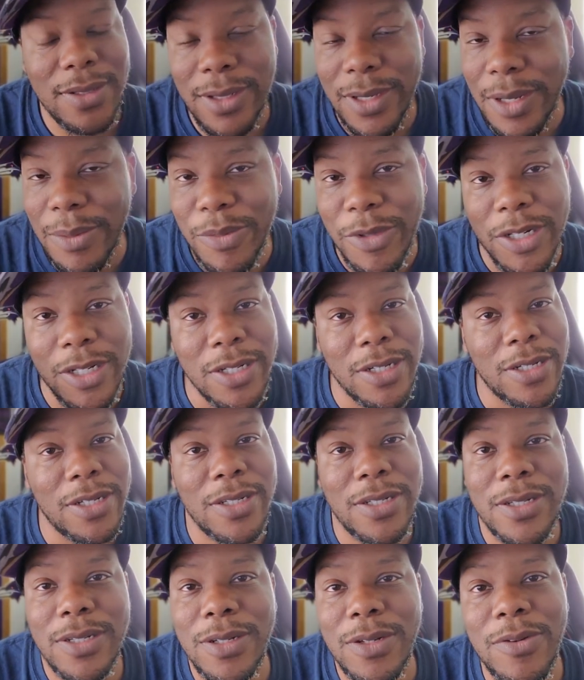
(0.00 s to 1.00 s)
I'm
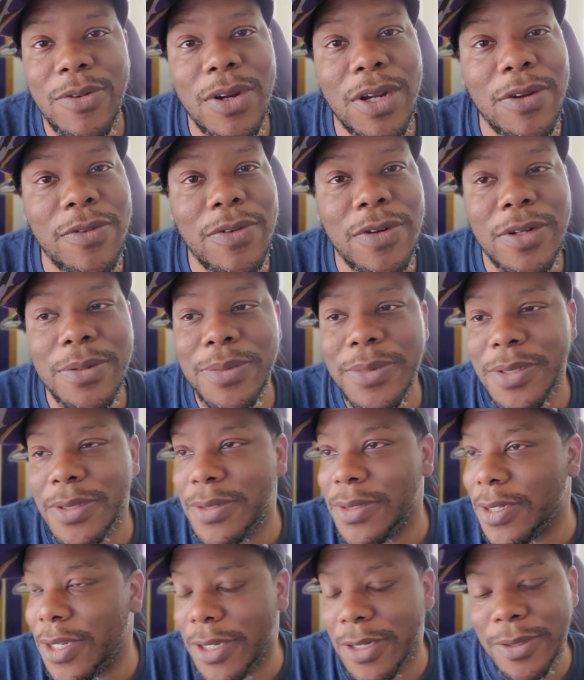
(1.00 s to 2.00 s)
done. Greg Roman,
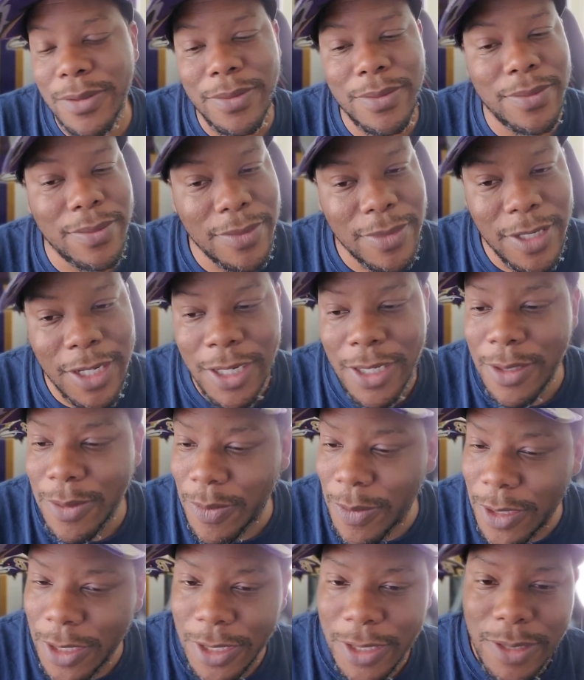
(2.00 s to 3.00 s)
go. Keith
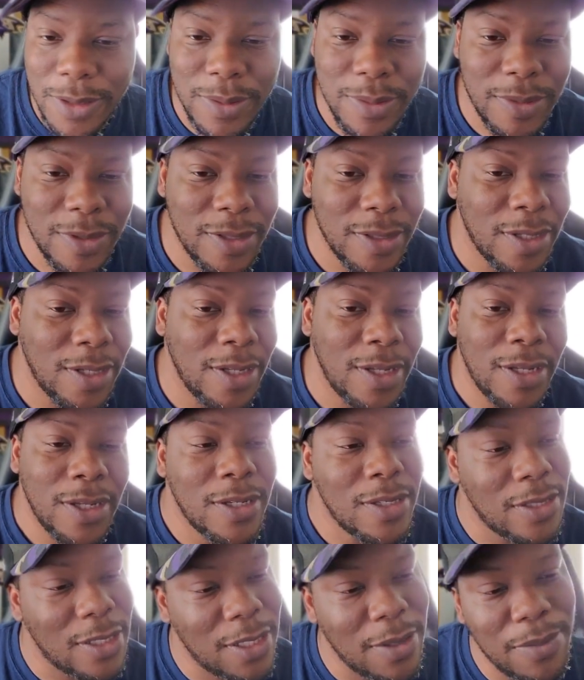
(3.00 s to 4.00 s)
Williams,
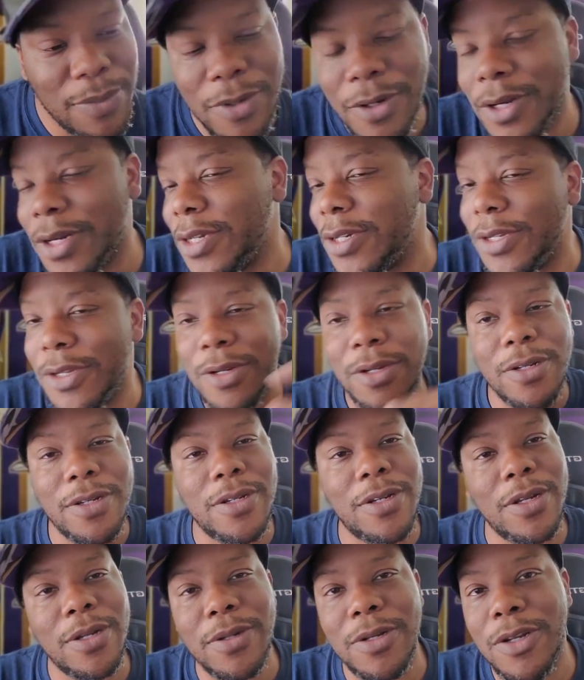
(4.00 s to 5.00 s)
Tee Martin, you're
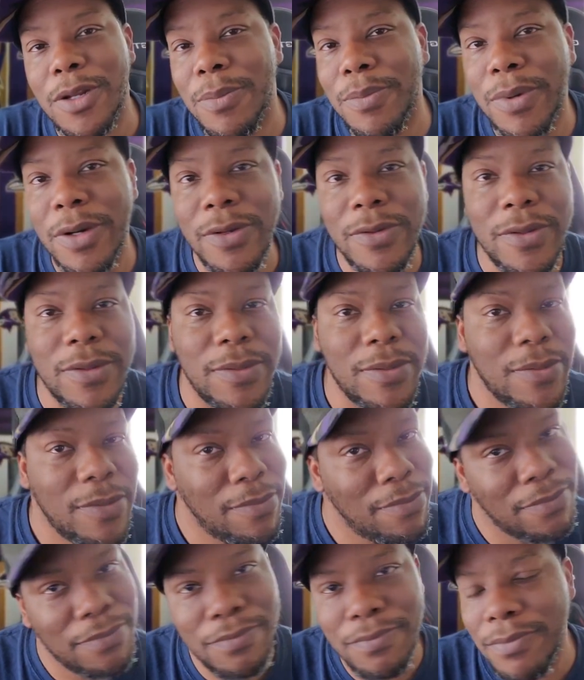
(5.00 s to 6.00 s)
you're, you're both
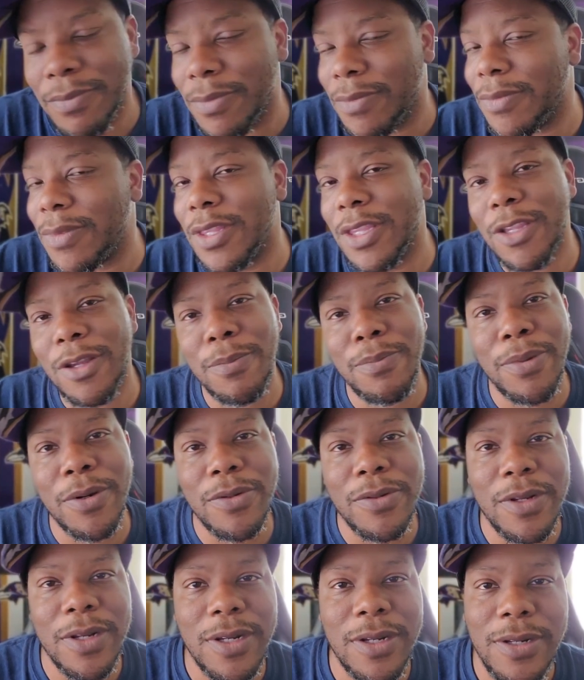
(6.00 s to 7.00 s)
you're
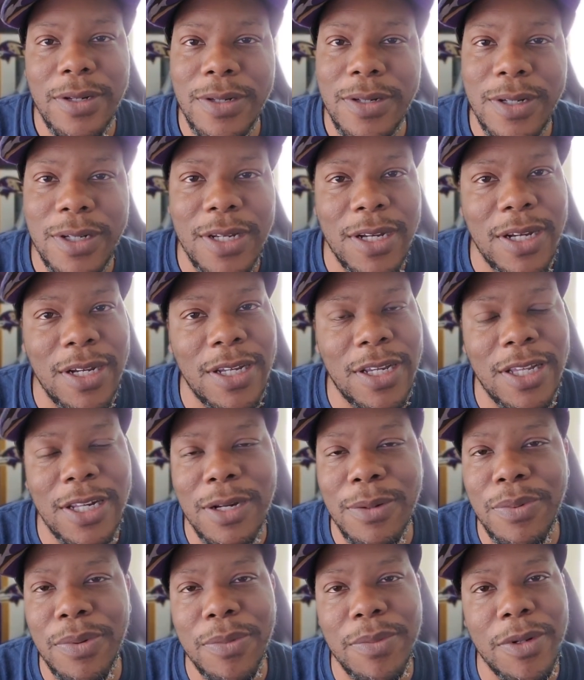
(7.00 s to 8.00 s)
both uh,
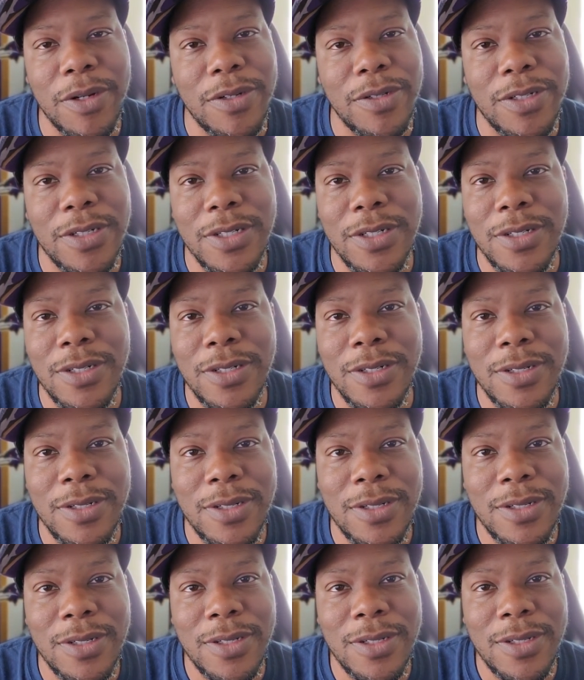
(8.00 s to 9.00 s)
getting a promotion.
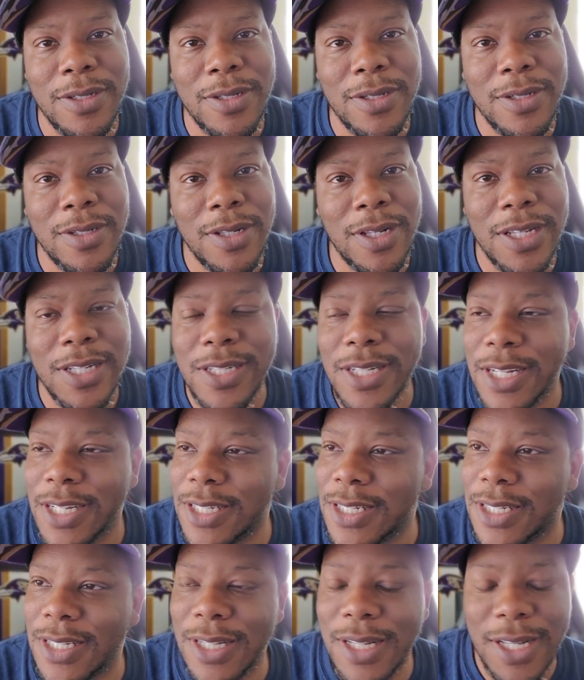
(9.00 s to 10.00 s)
Let's
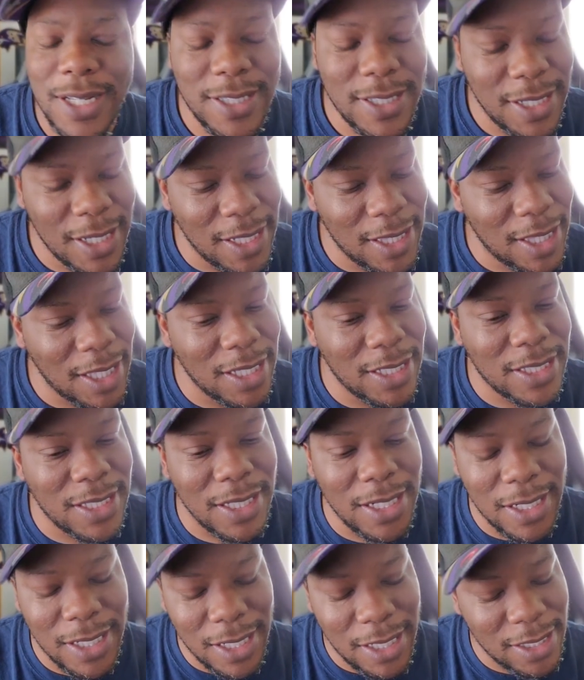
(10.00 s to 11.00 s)
let's let's get this
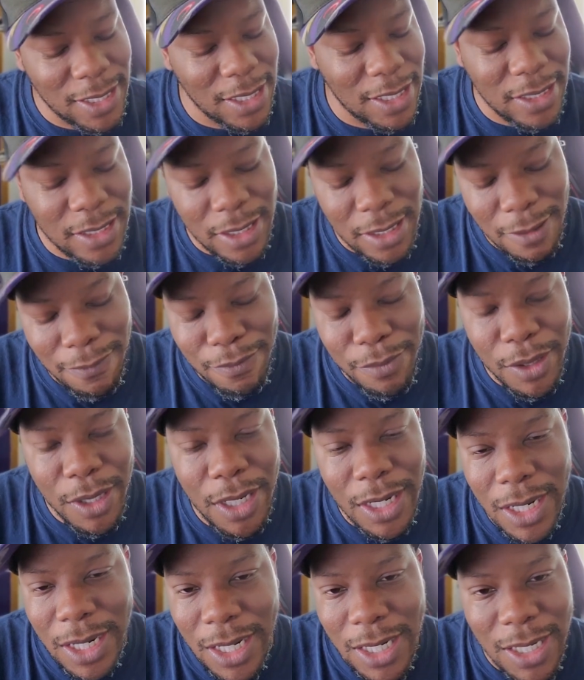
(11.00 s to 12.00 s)
nick this in the
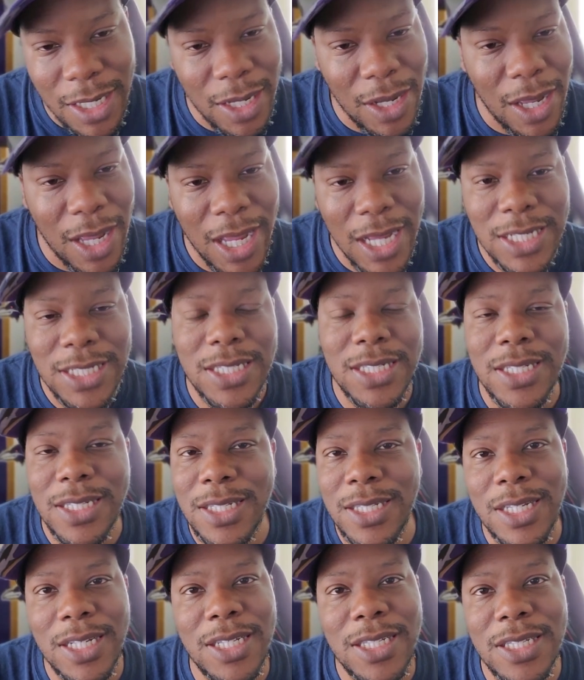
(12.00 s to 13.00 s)
butt as the
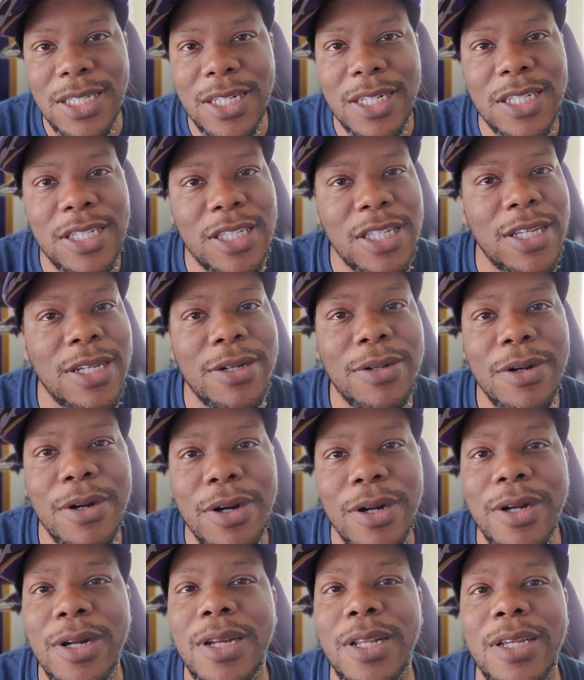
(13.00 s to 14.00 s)
season is still
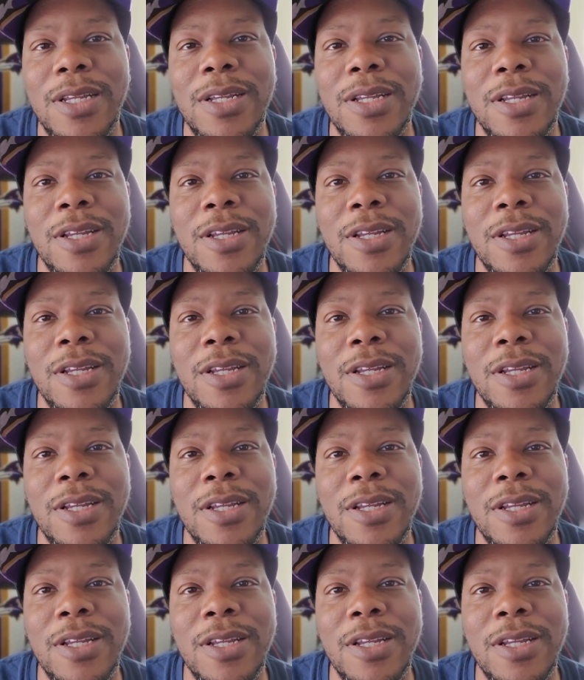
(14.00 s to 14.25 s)
early,